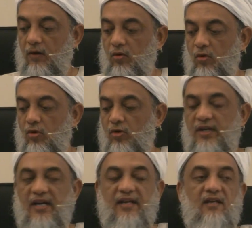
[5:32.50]
who
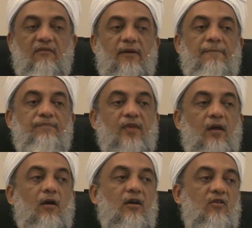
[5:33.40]
he had given
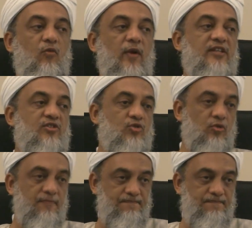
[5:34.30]
a lot of wealth to